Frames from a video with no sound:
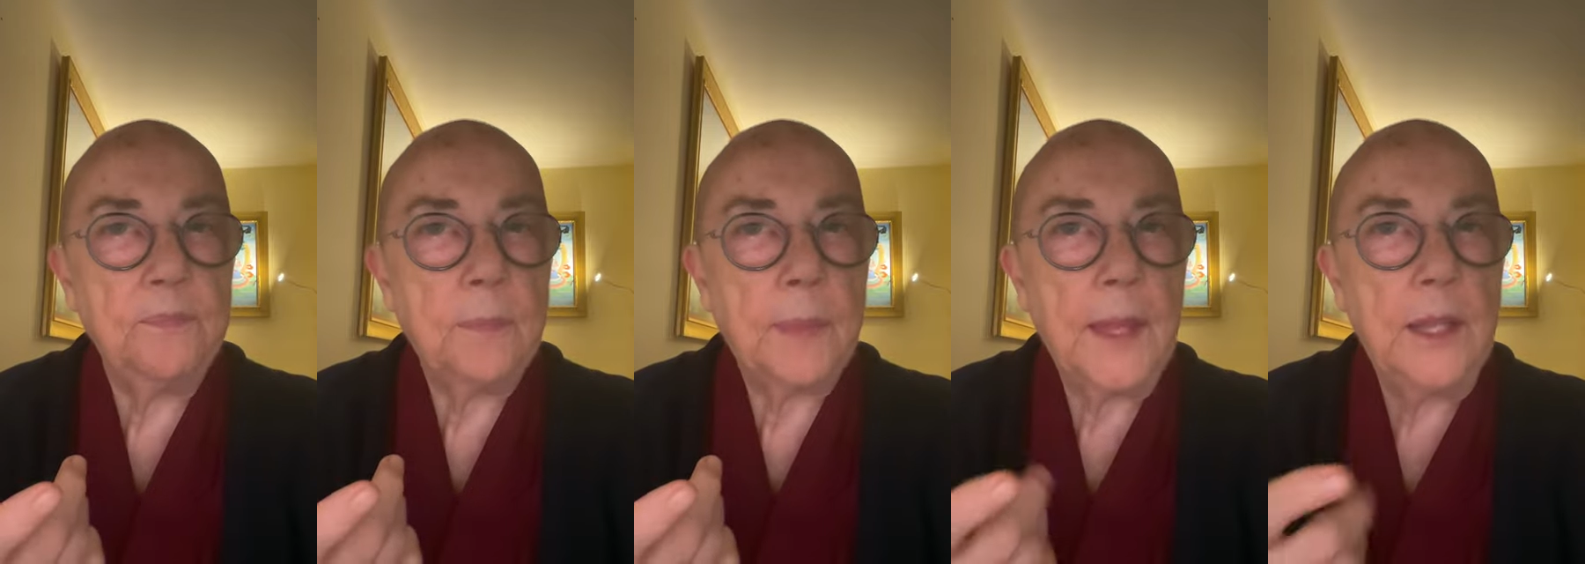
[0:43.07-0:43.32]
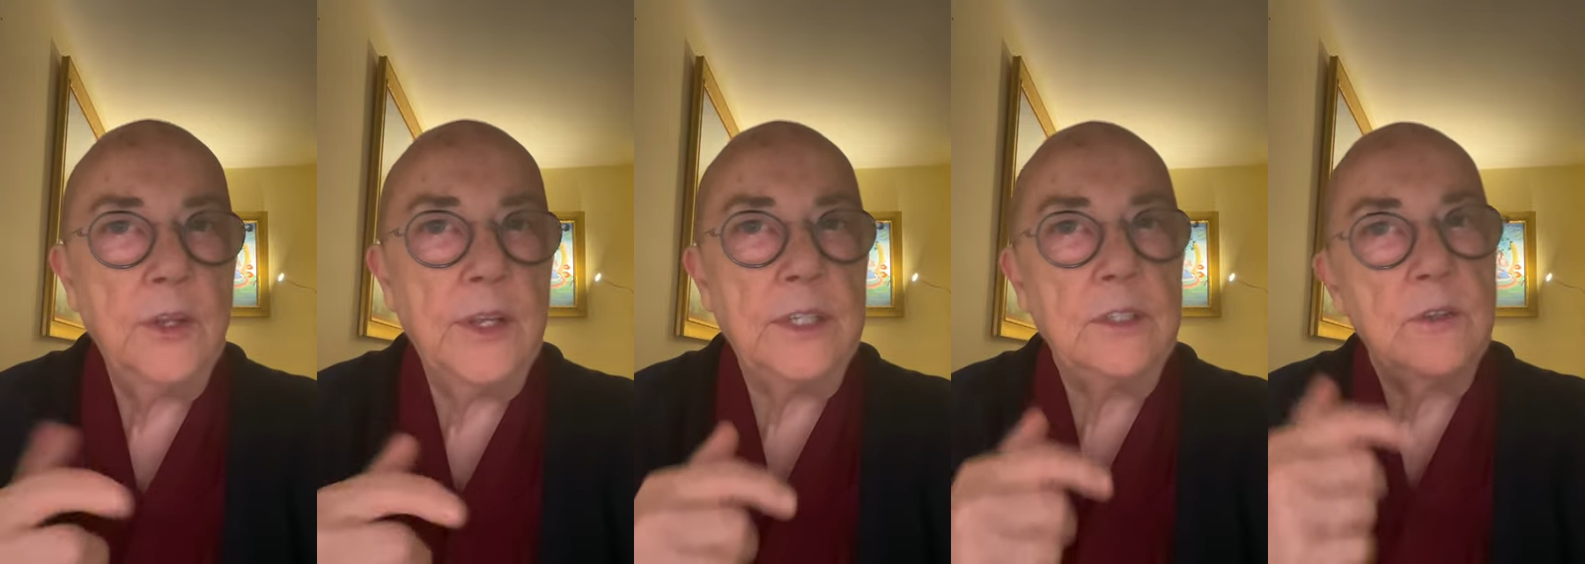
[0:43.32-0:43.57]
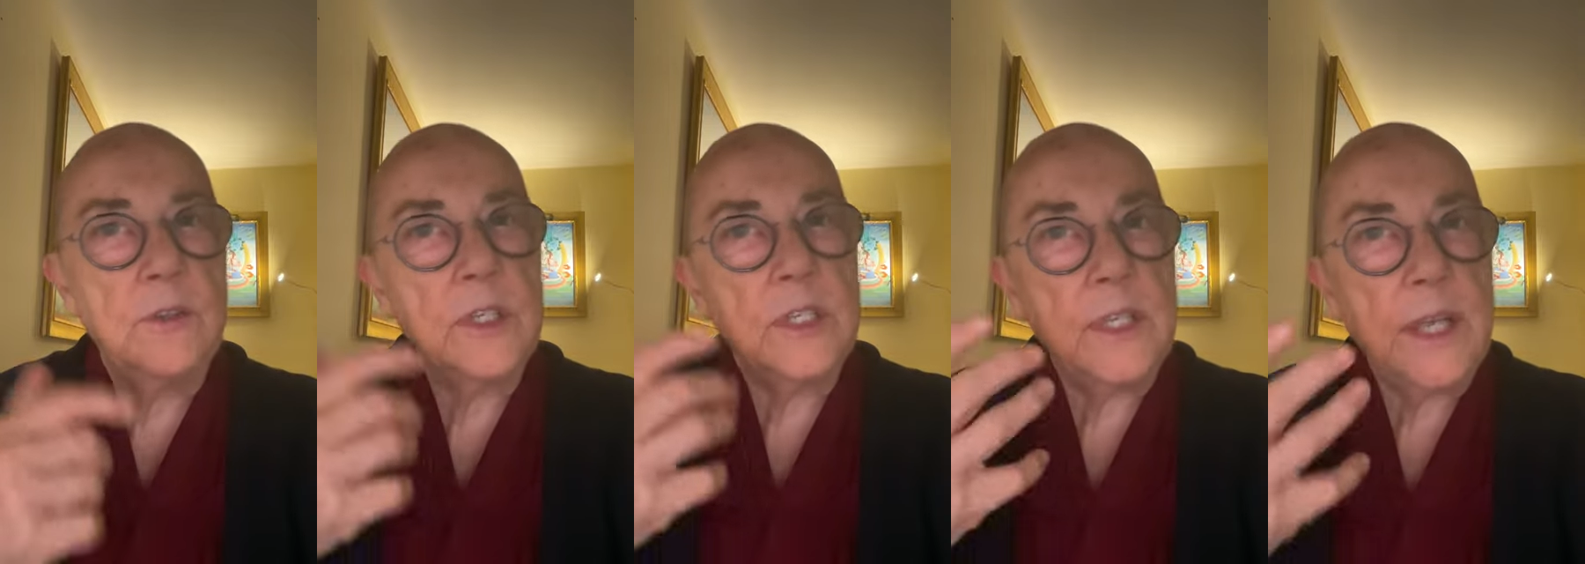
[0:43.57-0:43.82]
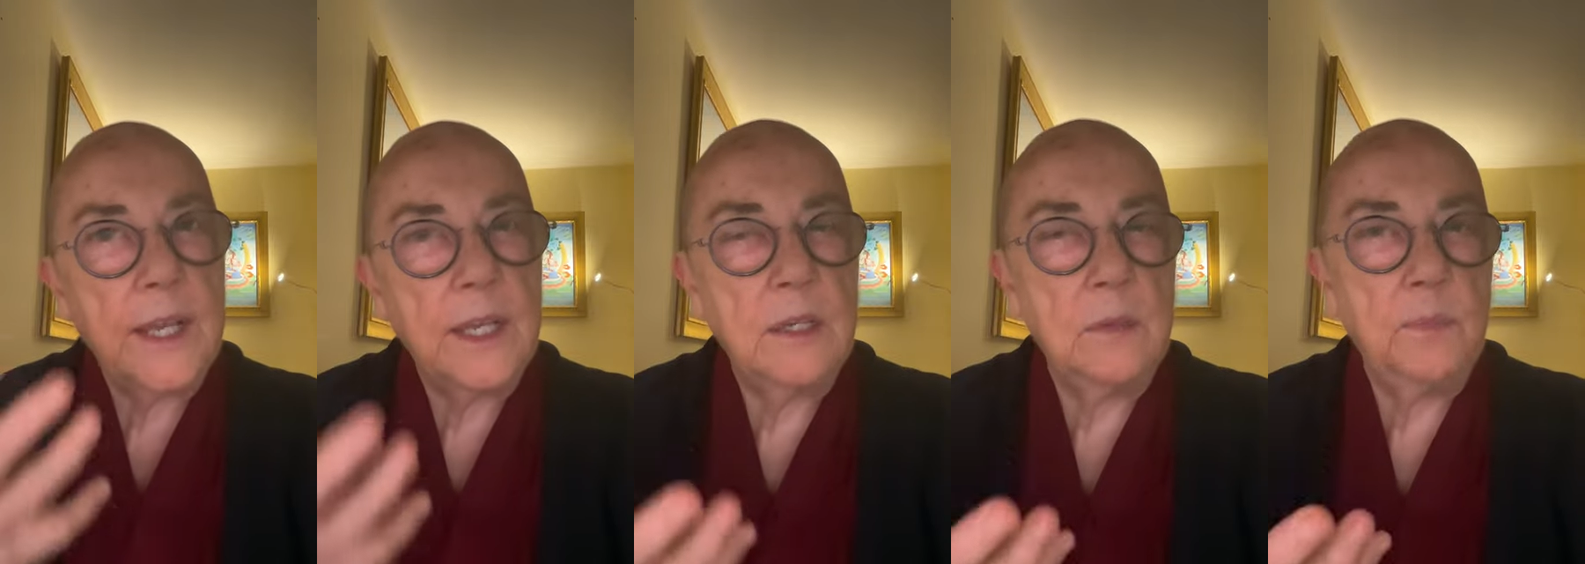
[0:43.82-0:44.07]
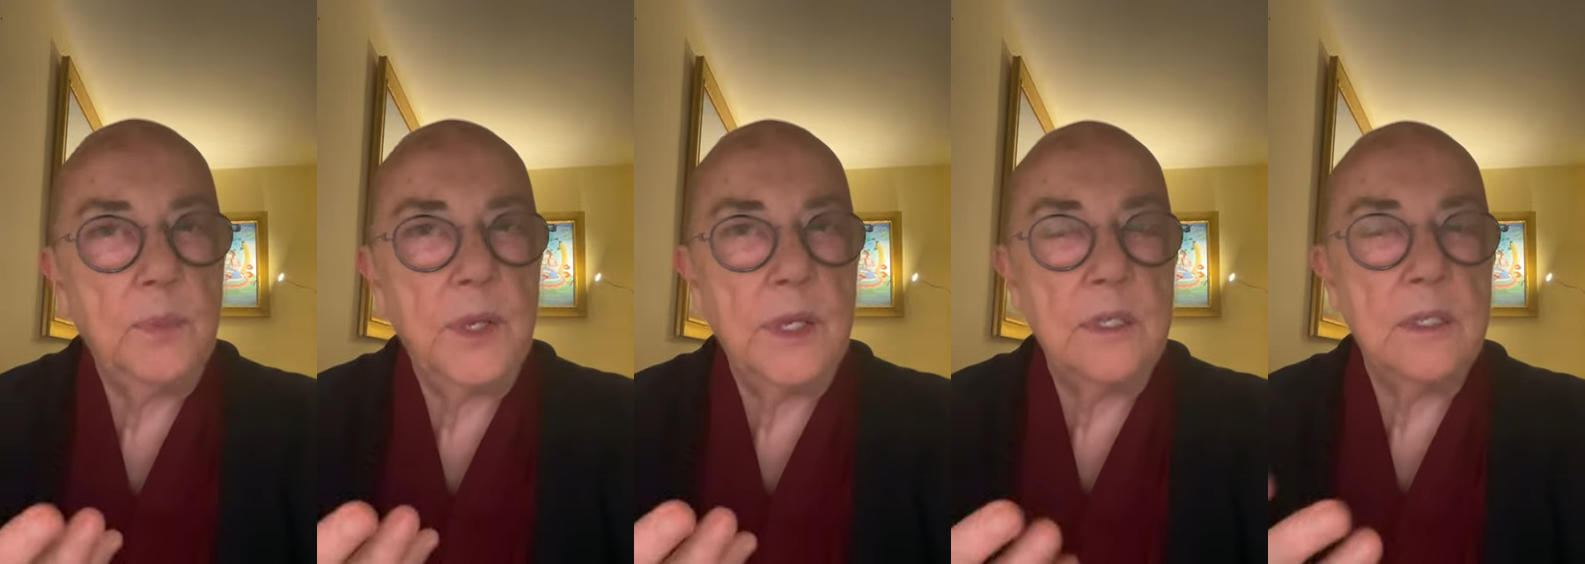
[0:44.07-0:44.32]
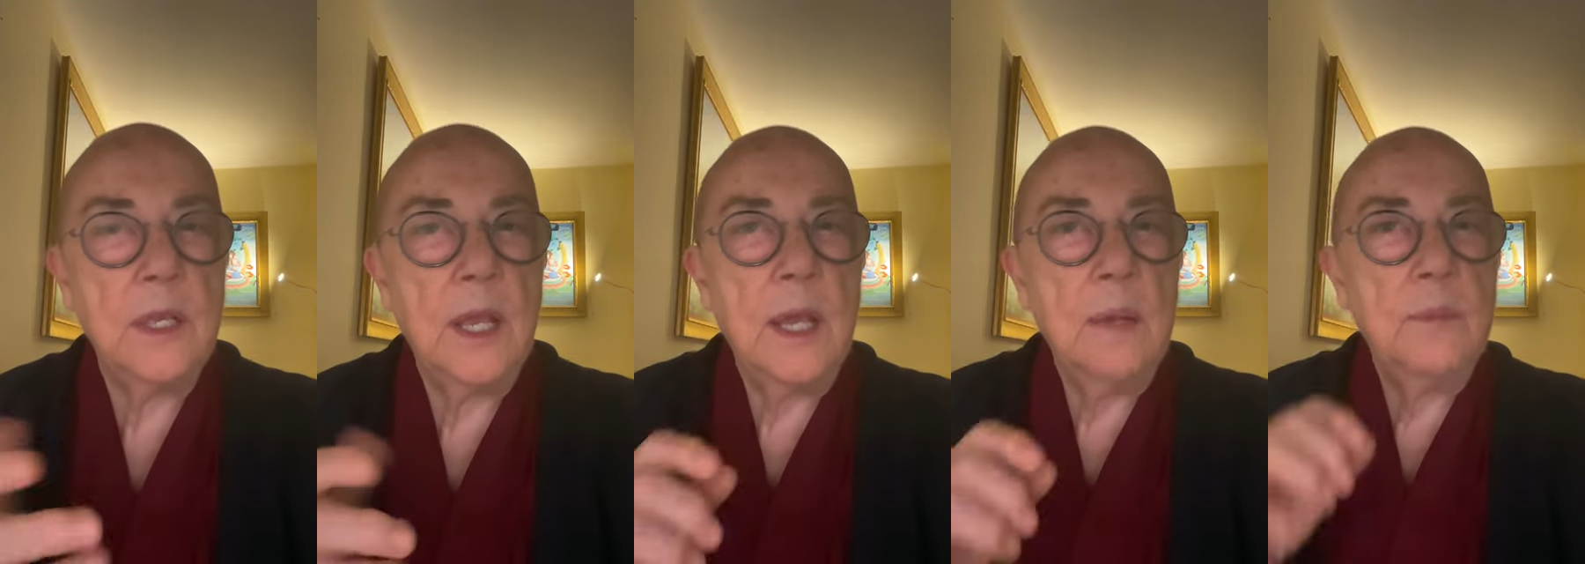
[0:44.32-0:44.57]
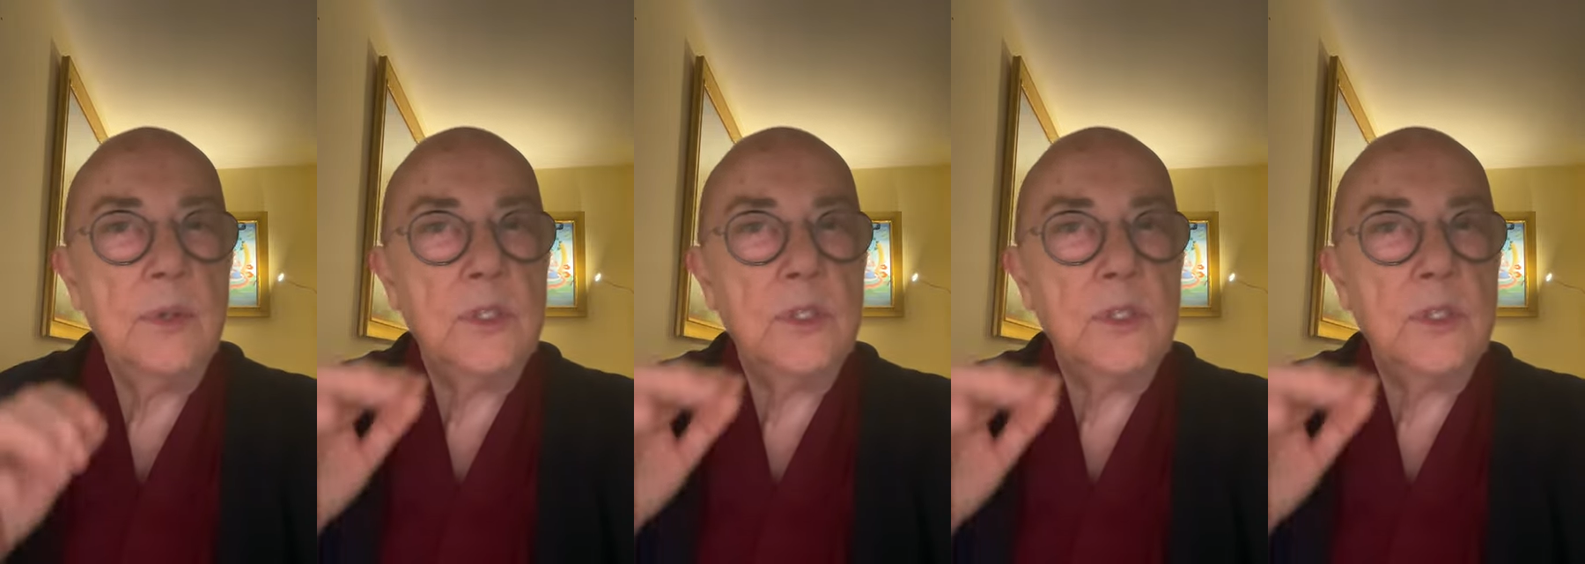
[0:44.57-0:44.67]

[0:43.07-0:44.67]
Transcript: and you get to the second piece,